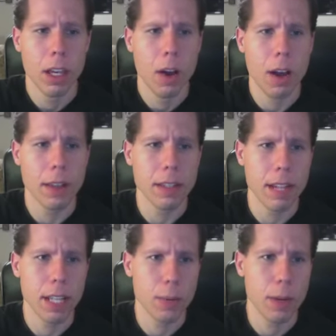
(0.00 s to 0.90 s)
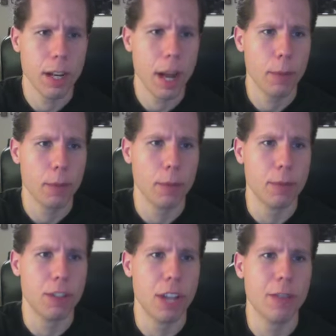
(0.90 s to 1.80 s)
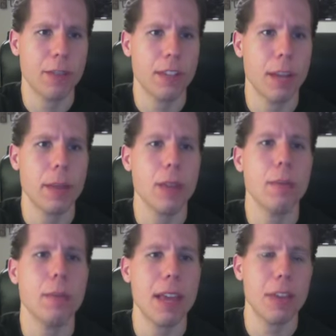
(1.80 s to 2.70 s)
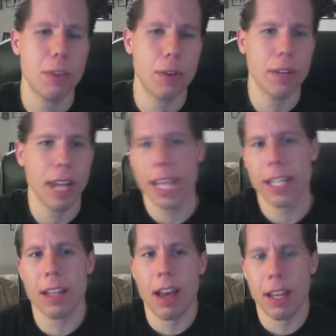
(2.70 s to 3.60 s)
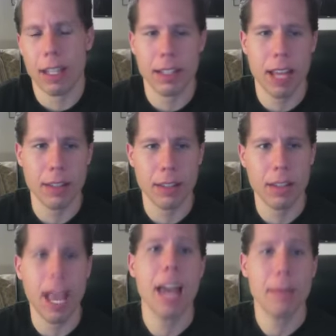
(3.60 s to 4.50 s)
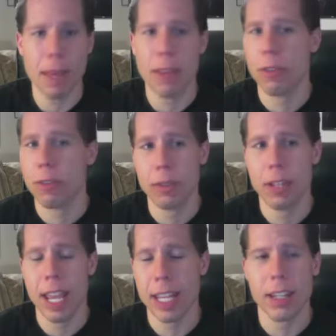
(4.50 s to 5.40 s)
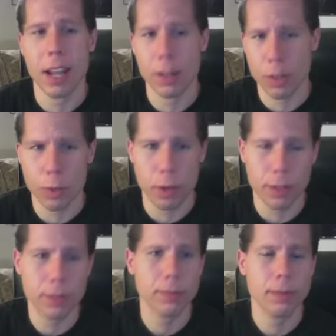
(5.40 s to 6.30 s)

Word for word: All right, this next one comes from Jeff W. May3rd89 at May3rd89 on Twitter.